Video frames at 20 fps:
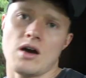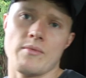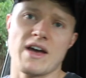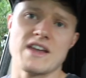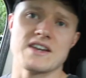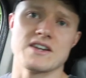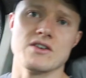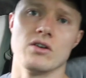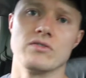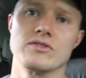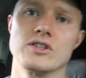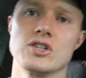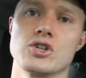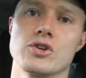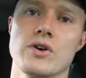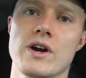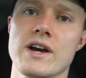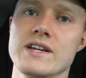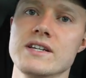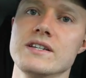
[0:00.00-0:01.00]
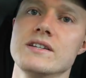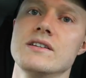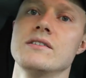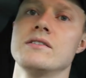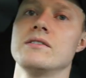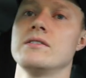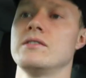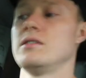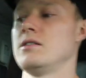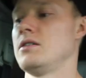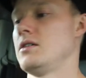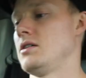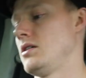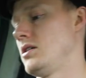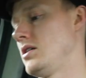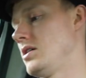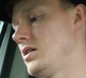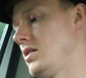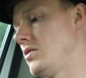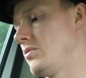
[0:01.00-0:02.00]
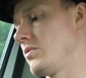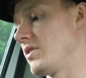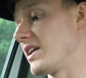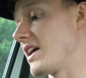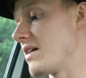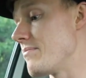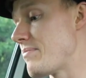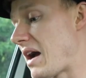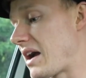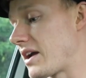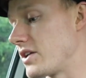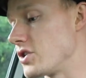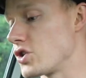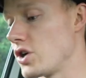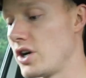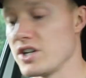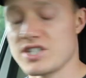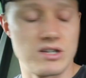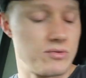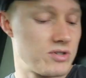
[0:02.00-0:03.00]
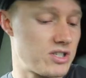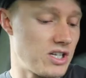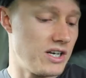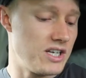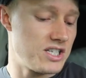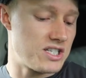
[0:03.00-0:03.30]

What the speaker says: I'm heading off the train. I'm going to get back and triceps done.